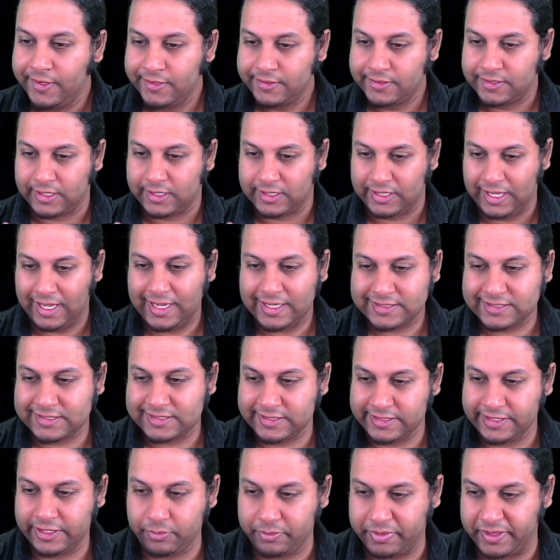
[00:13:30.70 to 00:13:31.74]
The last
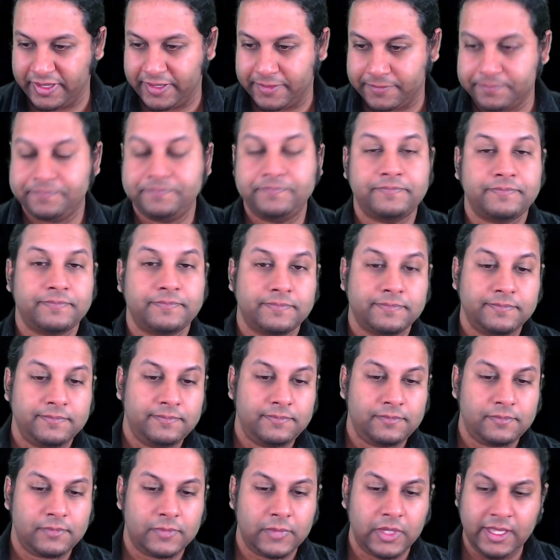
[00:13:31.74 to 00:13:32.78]
little bit
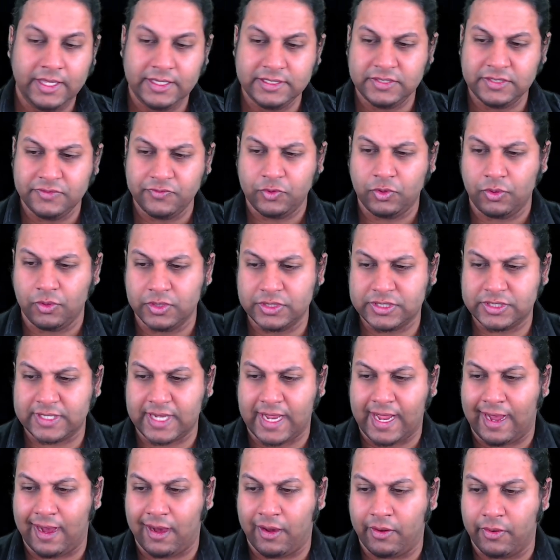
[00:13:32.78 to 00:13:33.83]
is, of course,
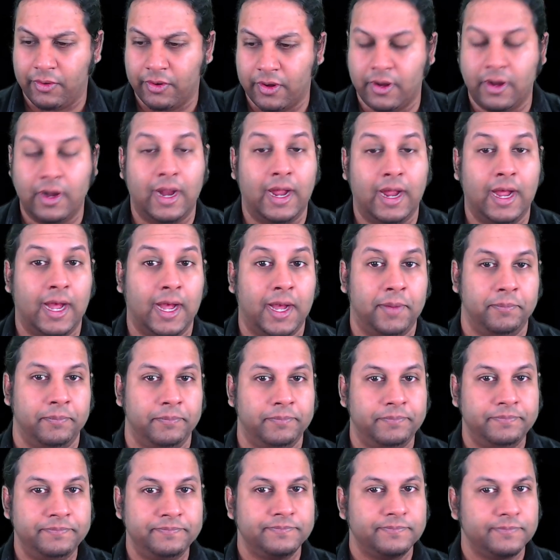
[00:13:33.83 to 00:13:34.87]
our
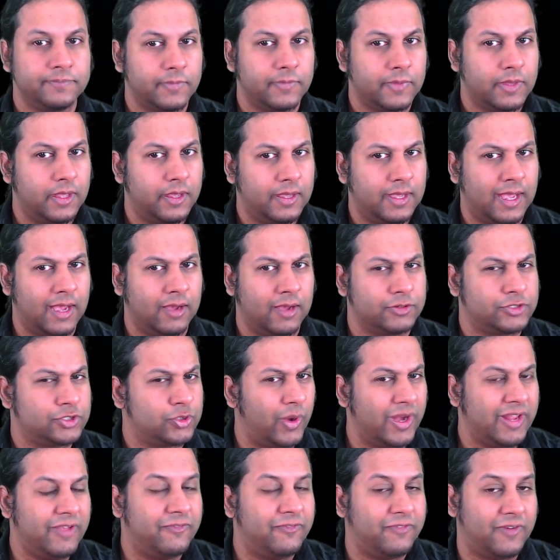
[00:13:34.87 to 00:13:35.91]

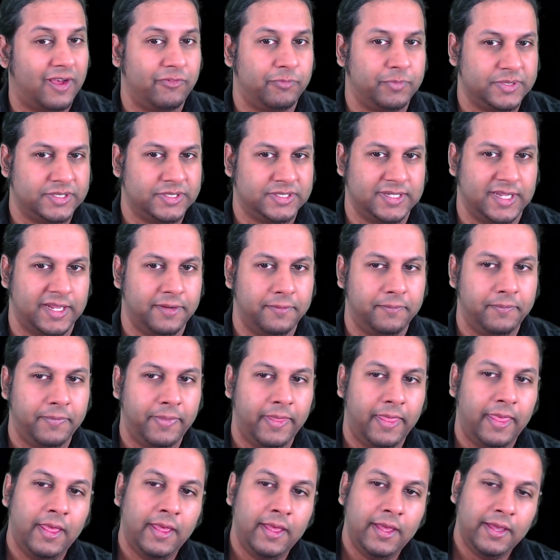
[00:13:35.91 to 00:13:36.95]
25%.
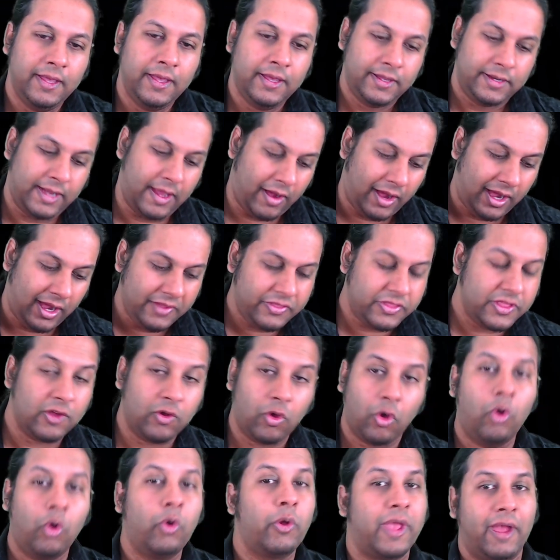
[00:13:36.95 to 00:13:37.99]
Now, I think
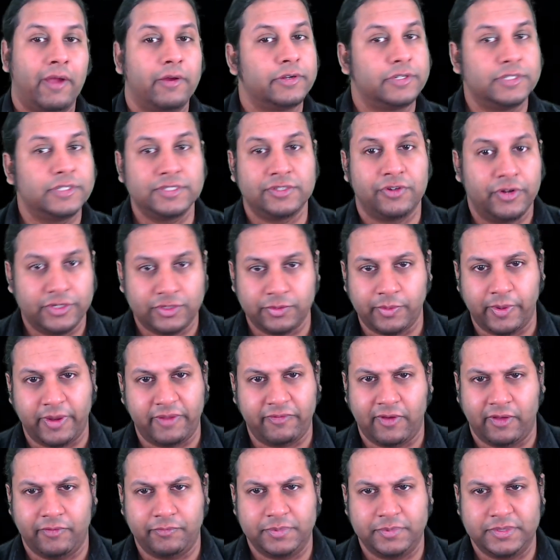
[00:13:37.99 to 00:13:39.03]
all characters are at
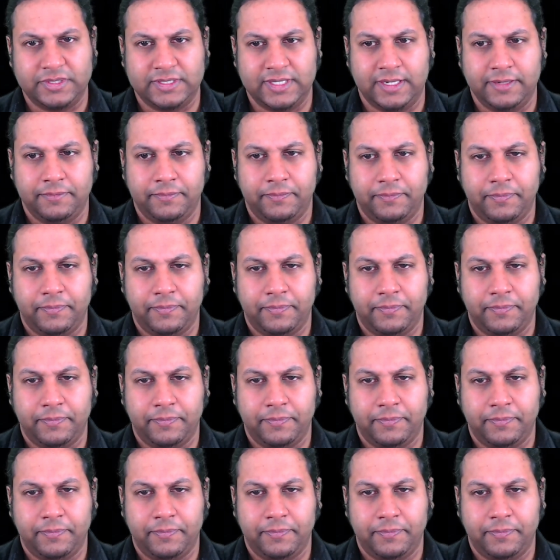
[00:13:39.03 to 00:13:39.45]
25%.